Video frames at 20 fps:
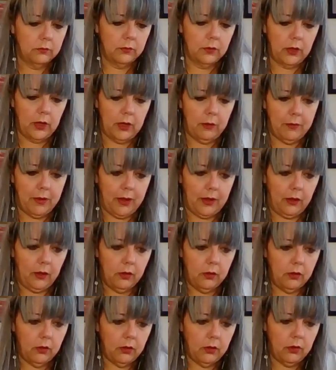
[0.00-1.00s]
Where am I?
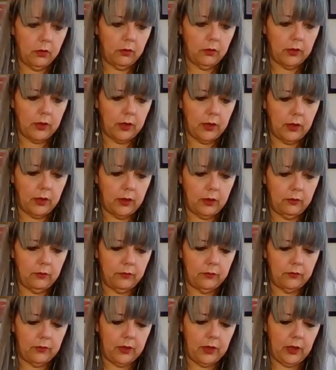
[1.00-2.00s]
Okay, I
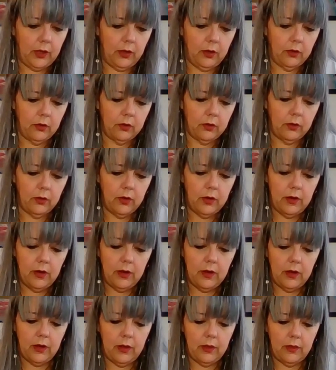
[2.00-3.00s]
was here,
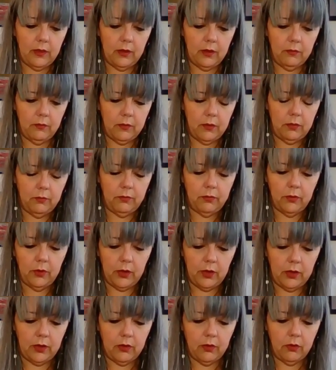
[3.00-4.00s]
and then I'm gonna
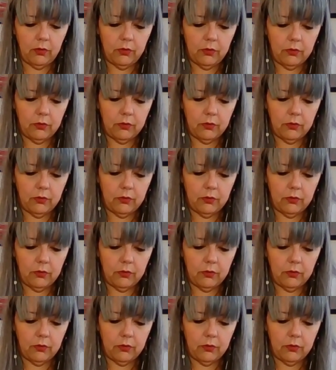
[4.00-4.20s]
bring